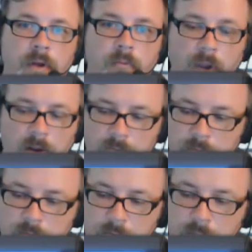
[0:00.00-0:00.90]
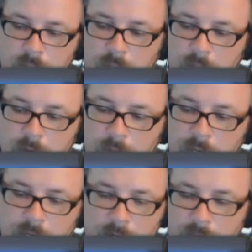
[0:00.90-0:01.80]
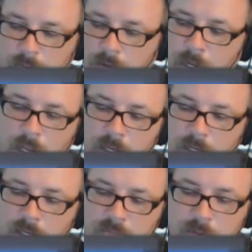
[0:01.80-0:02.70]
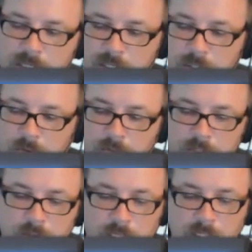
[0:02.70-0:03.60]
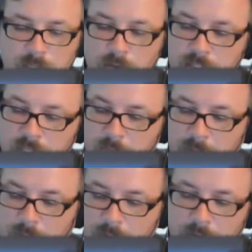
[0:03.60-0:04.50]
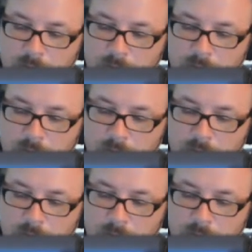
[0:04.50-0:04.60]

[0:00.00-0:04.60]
Wow, it went in there. Didn't expect it to, so I just learned something.